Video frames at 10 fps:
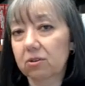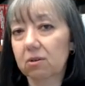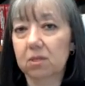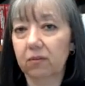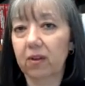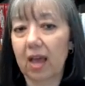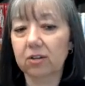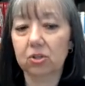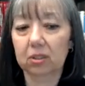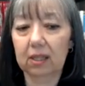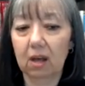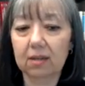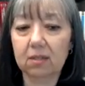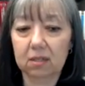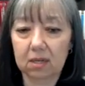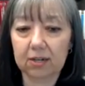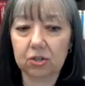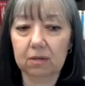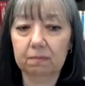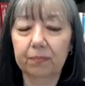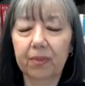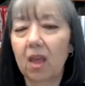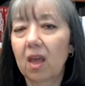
terms of a casualty loss deduction.